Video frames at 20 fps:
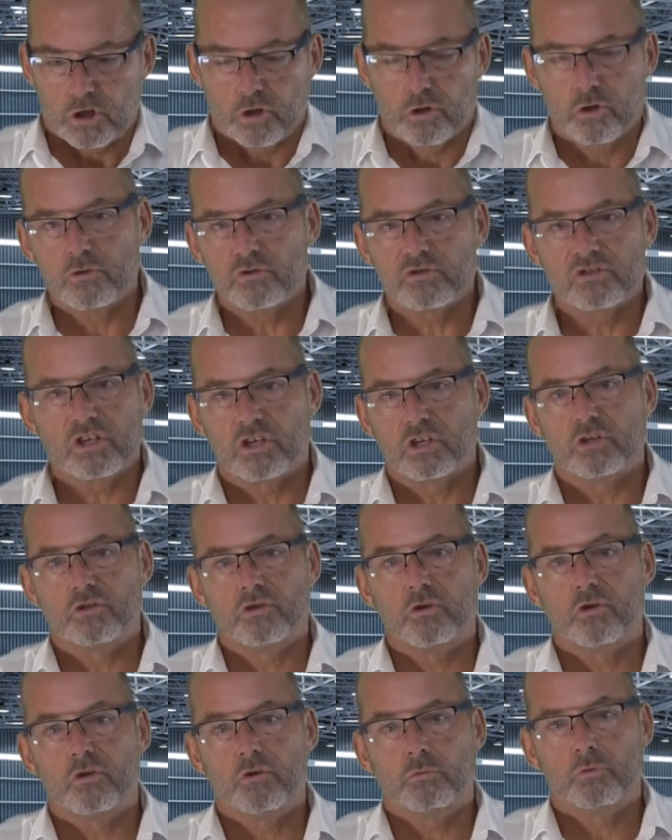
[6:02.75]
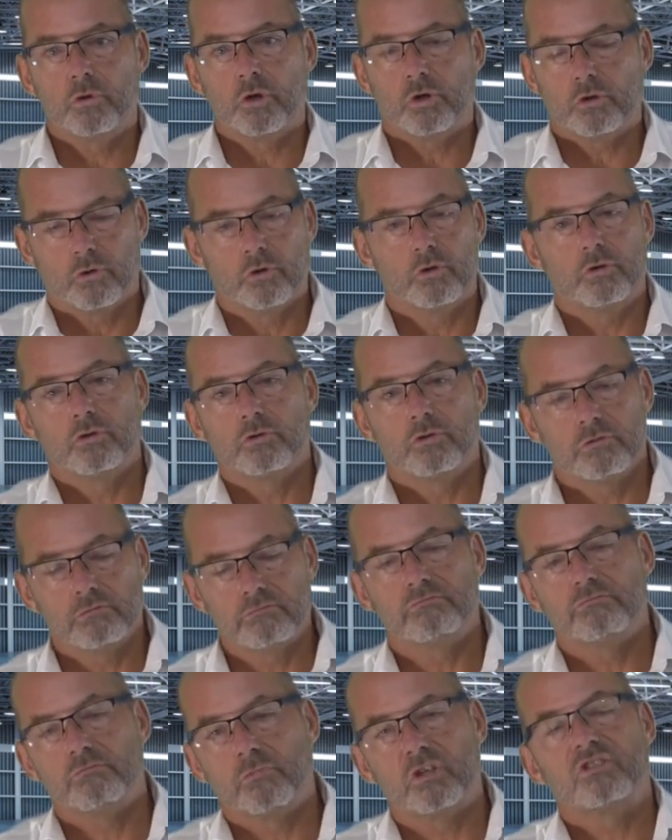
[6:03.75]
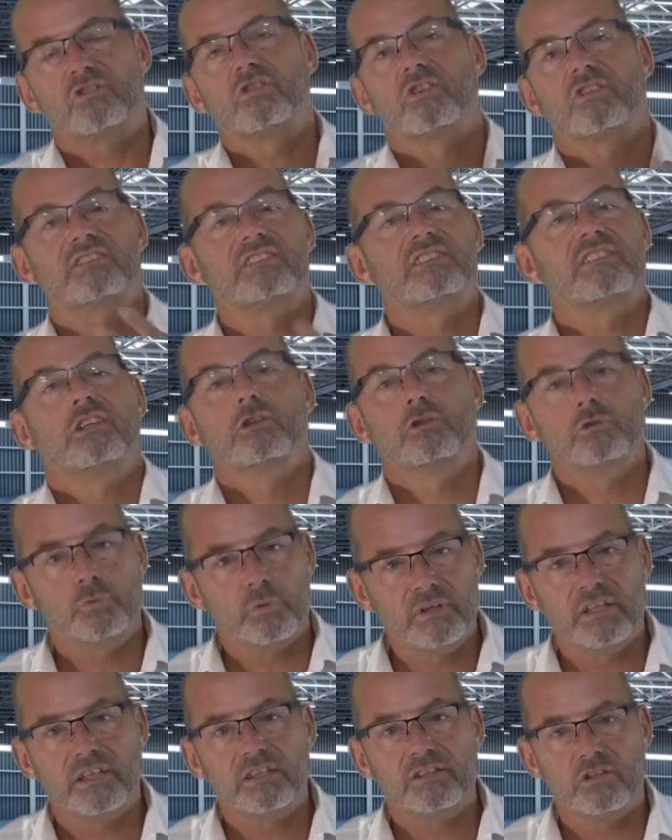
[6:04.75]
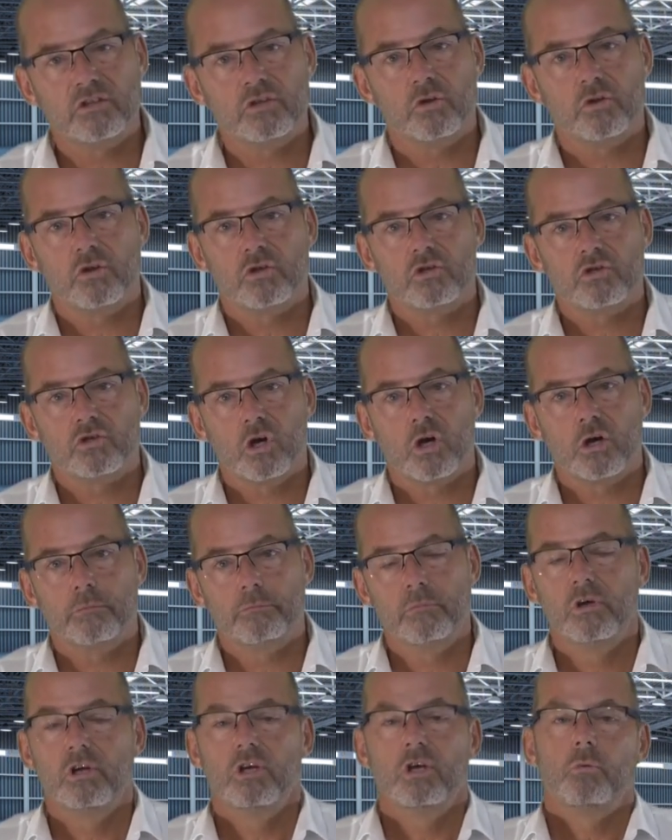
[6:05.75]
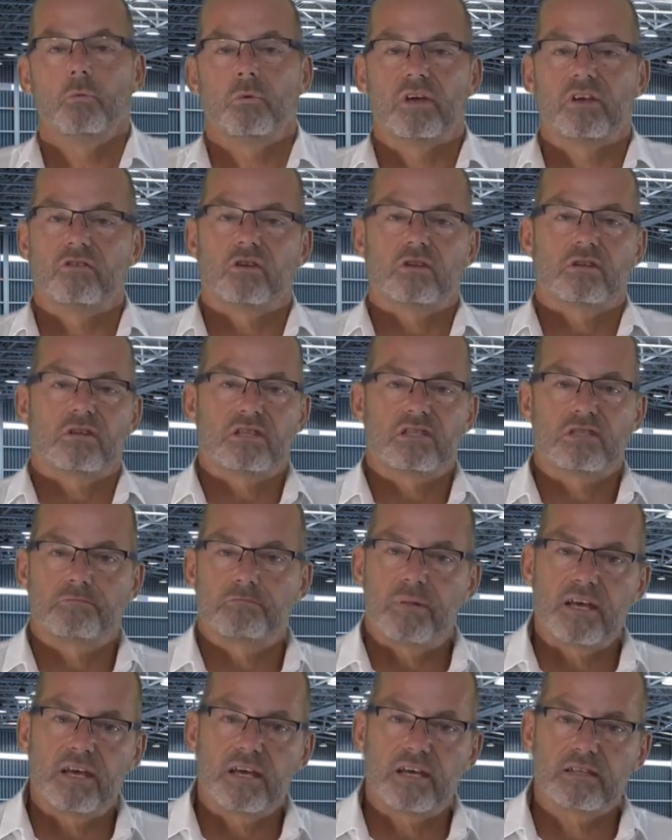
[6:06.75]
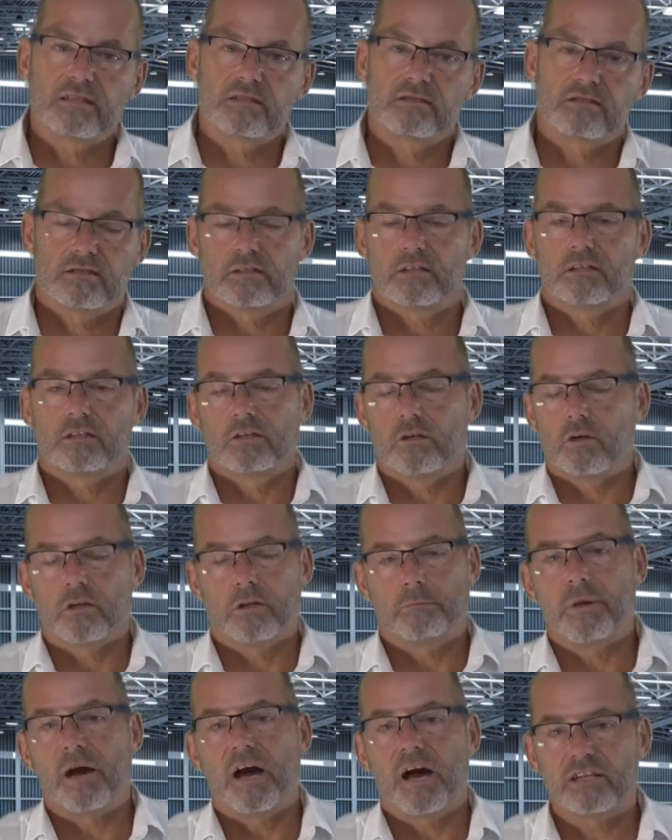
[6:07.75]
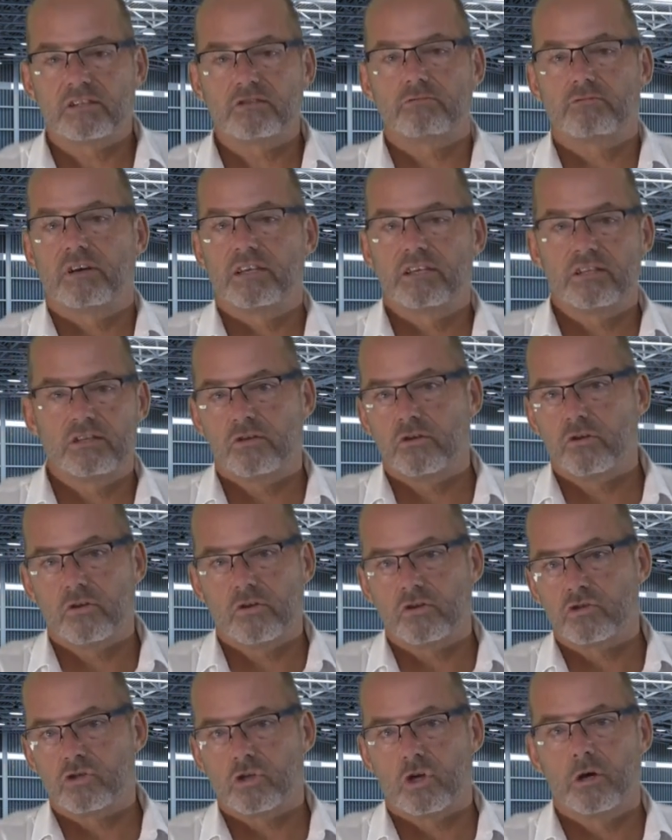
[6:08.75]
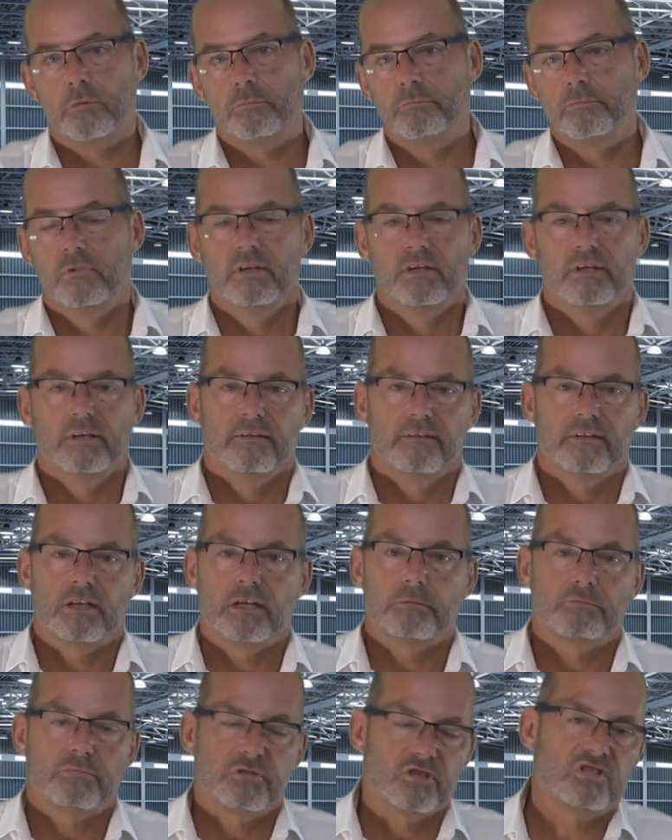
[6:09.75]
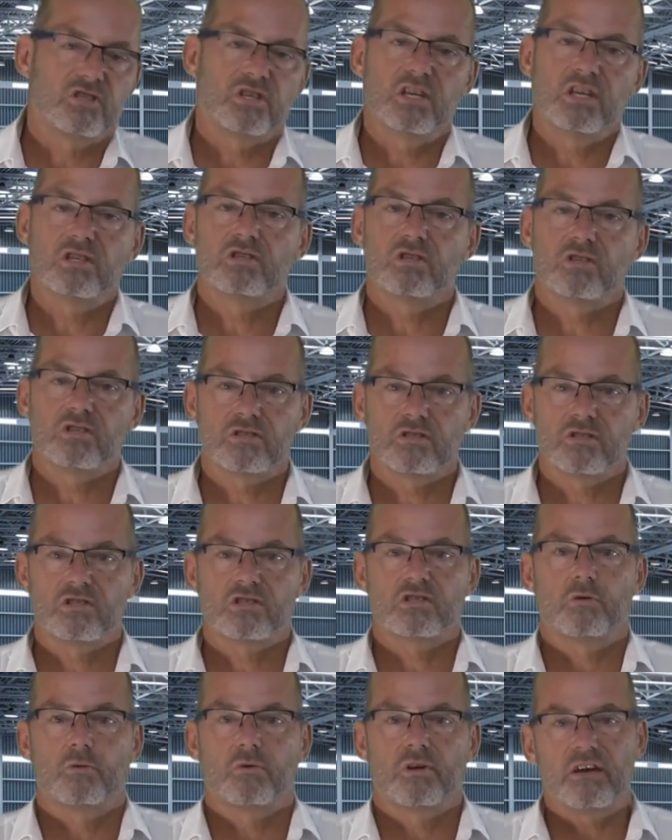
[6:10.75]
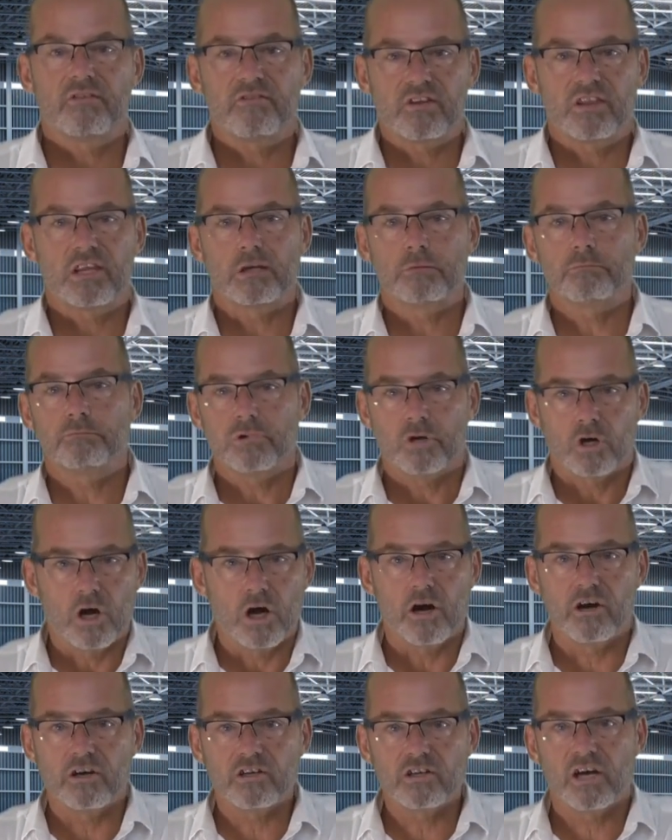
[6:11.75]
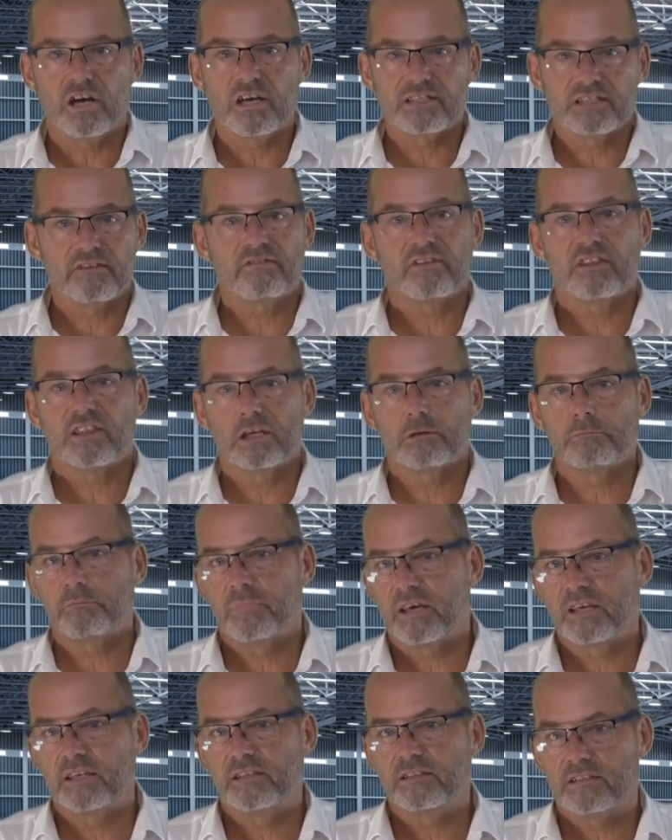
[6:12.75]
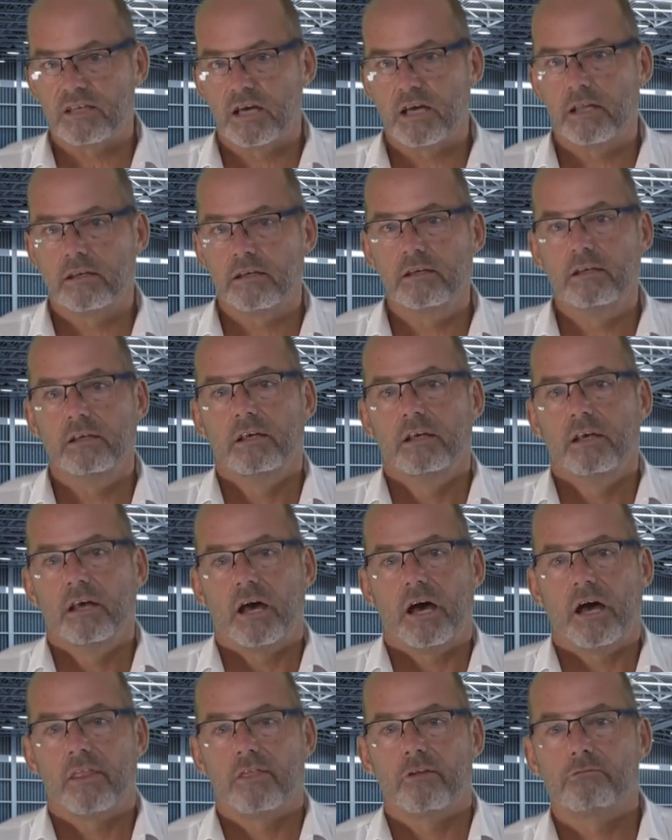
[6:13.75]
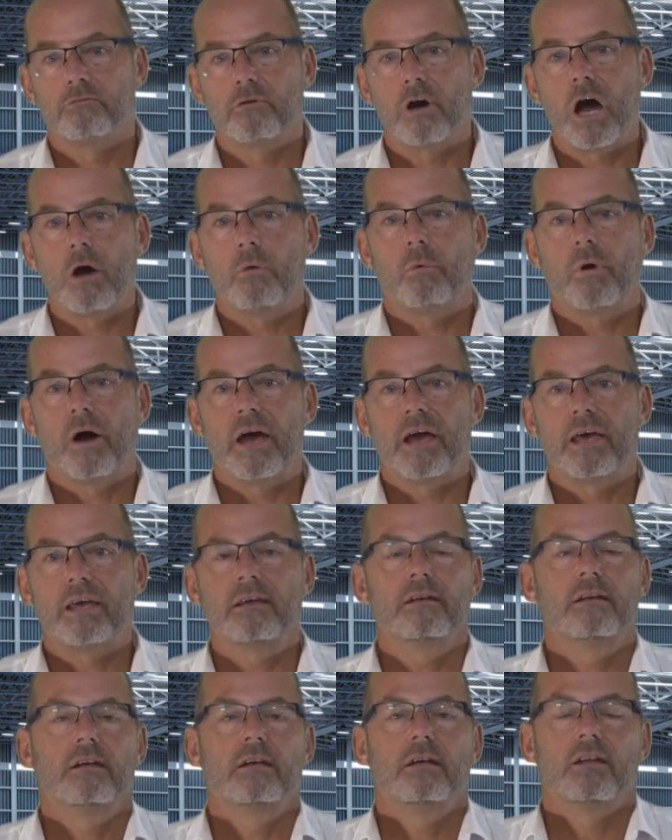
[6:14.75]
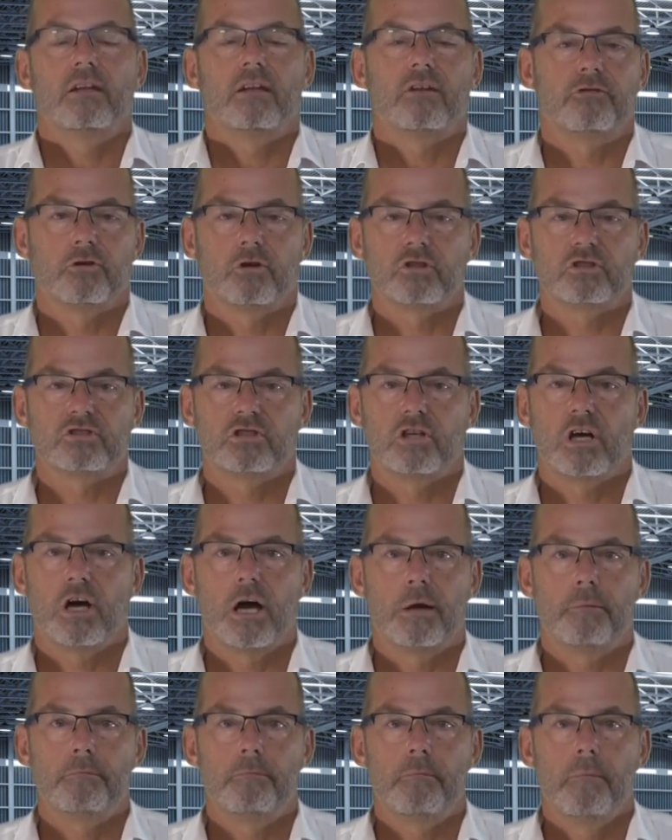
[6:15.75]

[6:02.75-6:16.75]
who's going to do the work or who, what sort of skills we need to do the job. We've got the spares, you know, the parts ready to do the job, the procedures and so on, everything prioritized, everything being done the right way the first time.